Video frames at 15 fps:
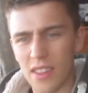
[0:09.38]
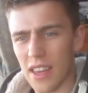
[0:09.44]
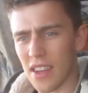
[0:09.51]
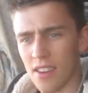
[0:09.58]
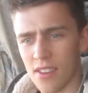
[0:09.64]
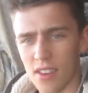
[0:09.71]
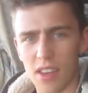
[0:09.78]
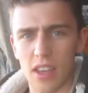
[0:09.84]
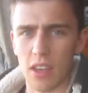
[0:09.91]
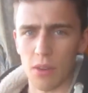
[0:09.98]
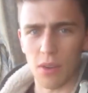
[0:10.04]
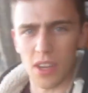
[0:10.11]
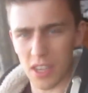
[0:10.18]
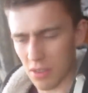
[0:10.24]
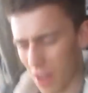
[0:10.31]
things at
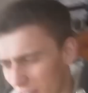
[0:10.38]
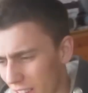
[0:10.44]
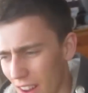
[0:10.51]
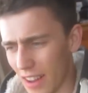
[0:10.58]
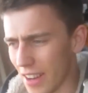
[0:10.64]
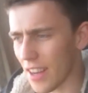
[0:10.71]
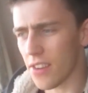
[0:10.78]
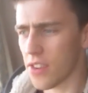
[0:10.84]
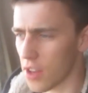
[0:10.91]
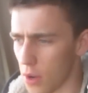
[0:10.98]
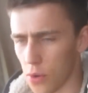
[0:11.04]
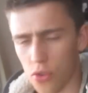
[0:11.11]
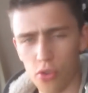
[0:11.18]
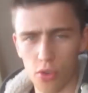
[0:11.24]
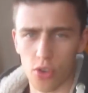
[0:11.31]
you, and it had like next to
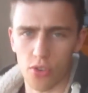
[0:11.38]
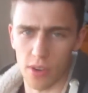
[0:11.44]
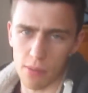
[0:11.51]
no structure,